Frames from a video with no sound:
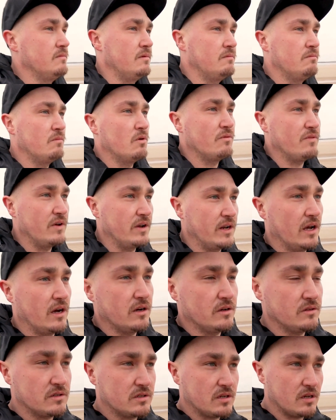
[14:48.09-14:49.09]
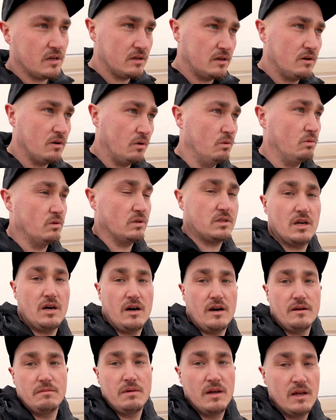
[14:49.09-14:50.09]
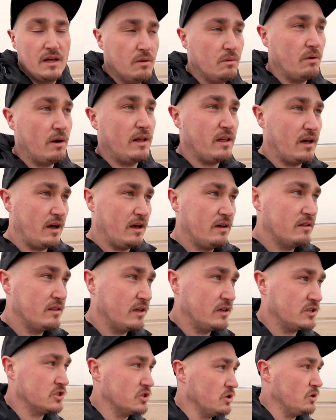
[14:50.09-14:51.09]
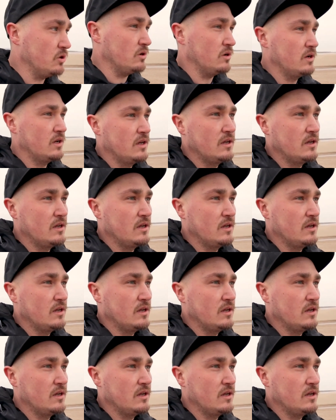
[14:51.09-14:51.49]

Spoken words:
More videos all the time, whether they're short